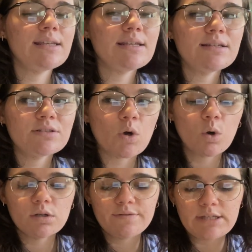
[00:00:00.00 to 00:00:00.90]
is
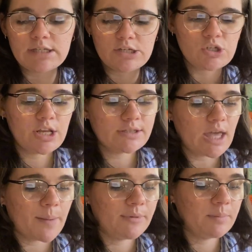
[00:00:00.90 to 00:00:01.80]
all of the keychains
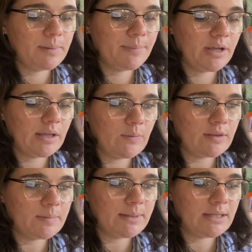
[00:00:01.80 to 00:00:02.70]
that I'm going to be bringing
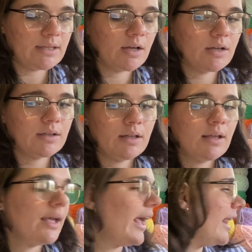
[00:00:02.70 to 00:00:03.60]
with me.
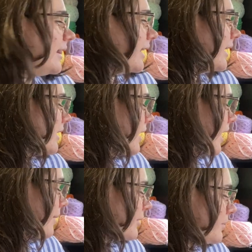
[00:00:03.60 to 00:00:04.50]
And then
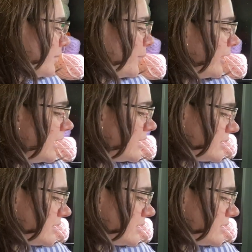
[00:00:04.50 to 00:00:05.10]
I'm going to be bringing